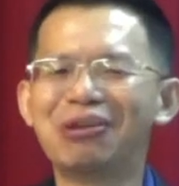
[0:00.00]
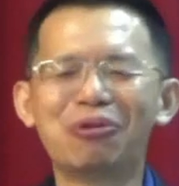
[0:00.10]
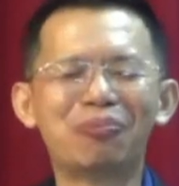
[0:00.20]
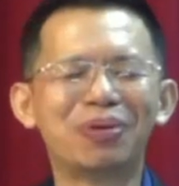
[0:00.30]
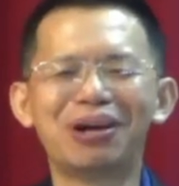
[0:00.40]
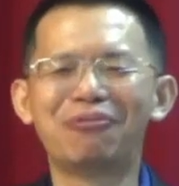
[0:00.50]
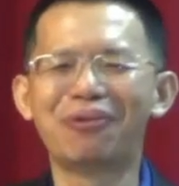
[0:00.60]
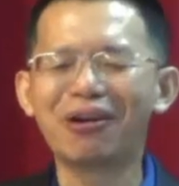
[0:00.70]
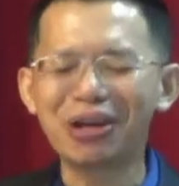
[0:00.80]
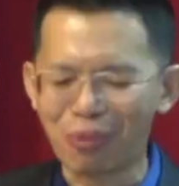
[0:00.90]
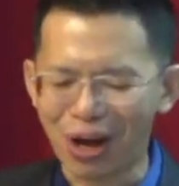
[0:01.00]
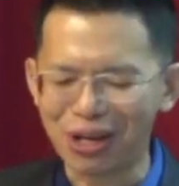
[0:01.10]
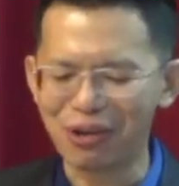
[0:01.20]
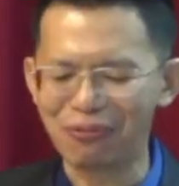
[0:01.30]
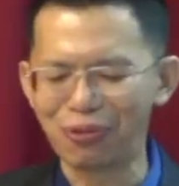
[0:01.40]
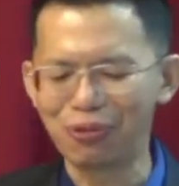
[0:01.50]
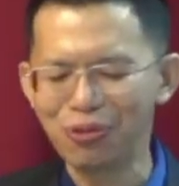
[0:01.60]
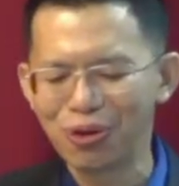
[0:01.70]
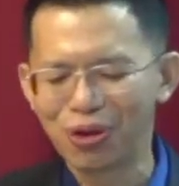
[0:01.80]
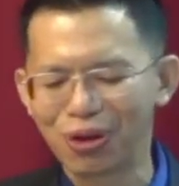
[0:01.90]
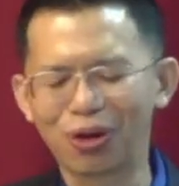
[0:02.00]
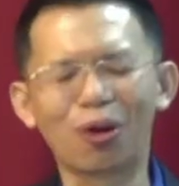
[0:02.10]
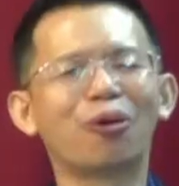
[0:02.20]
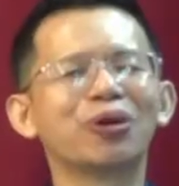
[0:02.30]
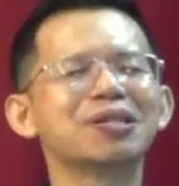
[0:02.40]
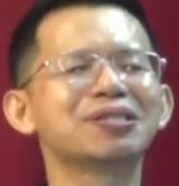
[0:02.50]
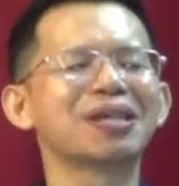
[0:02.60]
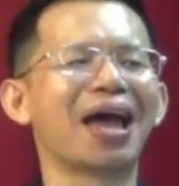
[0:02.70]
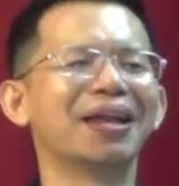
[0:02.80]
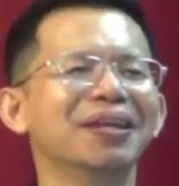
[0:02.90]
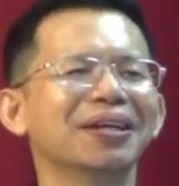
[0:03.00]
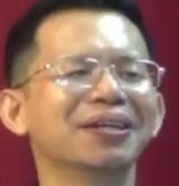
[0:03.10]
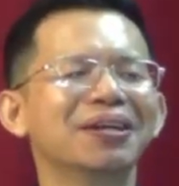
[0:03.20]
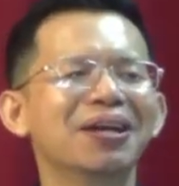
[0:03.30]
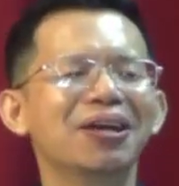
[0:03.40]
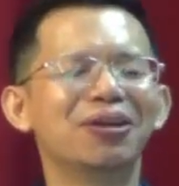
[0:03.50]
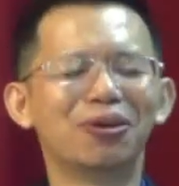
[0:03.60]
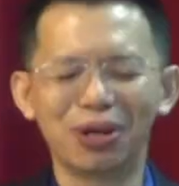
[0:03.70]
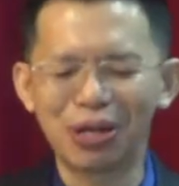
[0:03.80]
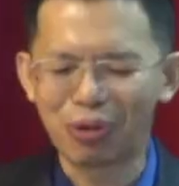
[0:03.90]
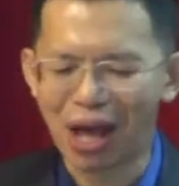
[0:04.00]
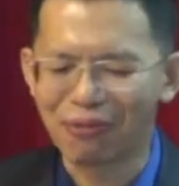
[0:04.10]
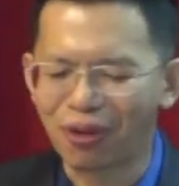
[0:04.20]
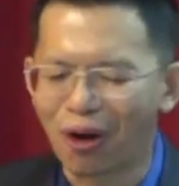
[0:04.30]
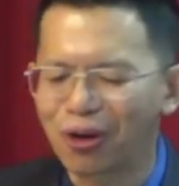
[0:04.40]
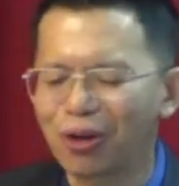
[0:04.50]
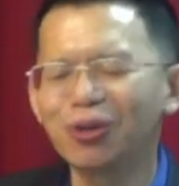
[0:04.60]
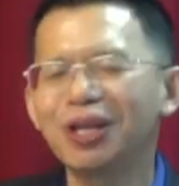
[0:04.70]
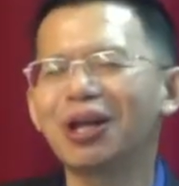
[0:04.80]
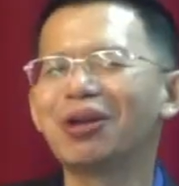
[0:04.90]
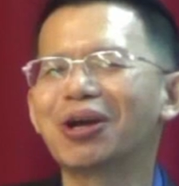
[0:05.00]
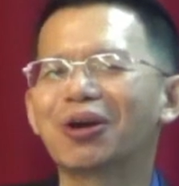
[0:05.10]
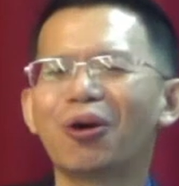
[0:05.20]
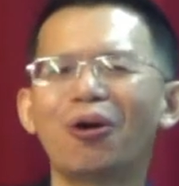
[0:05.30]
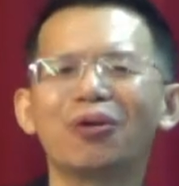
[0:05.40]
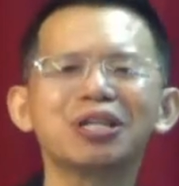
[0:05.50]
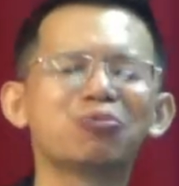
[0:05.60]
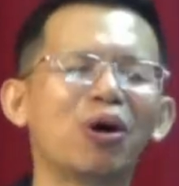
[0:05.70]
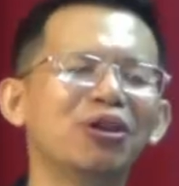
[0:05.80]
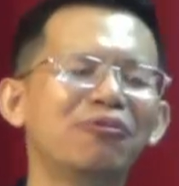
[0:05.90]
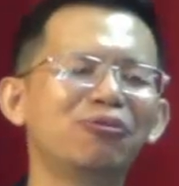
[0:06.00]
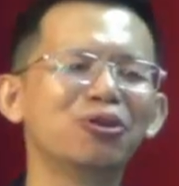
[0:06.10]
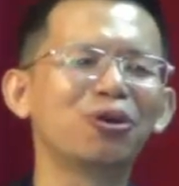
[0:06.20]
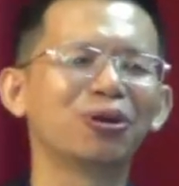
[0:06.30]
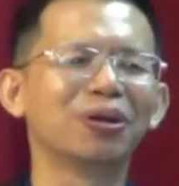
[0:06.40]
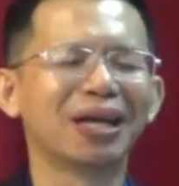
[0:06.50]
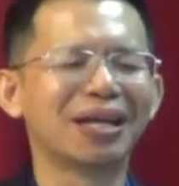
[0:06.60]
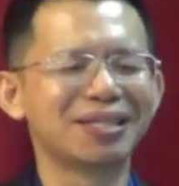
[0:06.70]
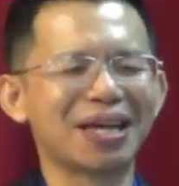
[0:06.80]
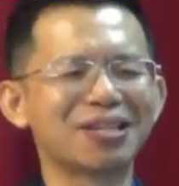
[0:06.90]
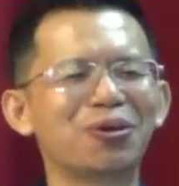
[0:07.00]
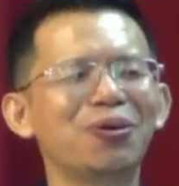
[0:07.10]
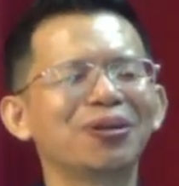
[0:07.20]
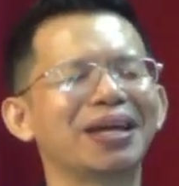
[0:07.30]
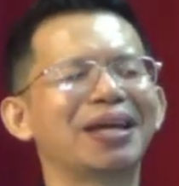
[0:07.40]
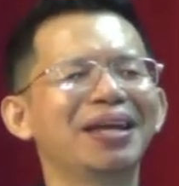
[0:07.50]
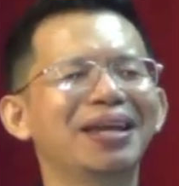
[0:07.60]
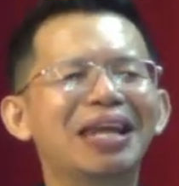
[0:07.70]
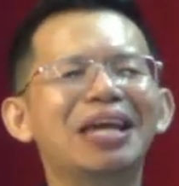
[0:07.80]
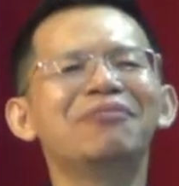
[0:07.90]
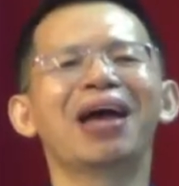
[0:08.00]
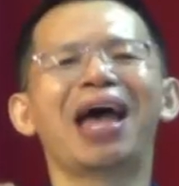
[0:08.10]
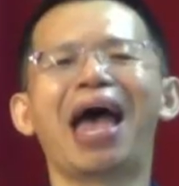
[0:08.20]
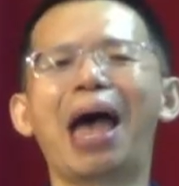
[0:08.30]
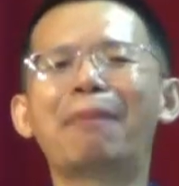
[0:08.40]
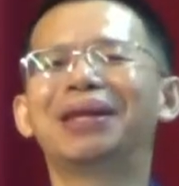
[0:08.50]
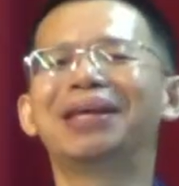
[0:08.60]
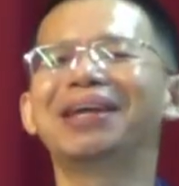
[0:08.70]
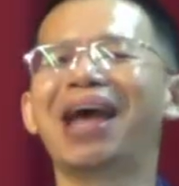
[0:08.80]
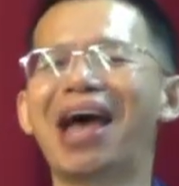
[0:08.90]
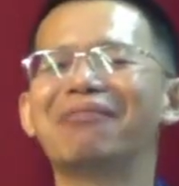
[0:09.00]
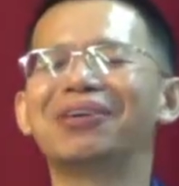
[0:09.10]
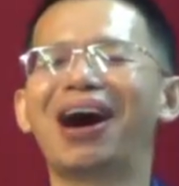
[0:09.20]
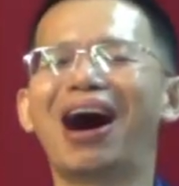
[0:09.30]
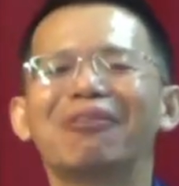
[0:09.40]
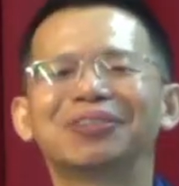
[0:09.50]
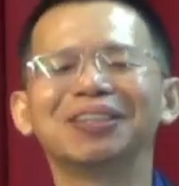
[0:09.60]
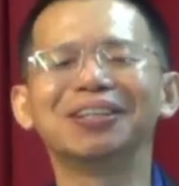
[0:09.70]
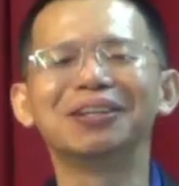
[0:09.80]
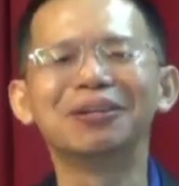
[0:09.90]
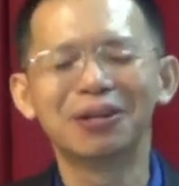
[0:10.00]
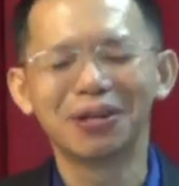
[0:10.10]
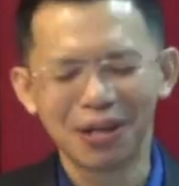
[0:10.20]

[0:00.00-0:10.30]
it would be a very wonderful, glorious ending. You know, it would have concluded on a glorious, wonderful note. It's as though they live happily ever after.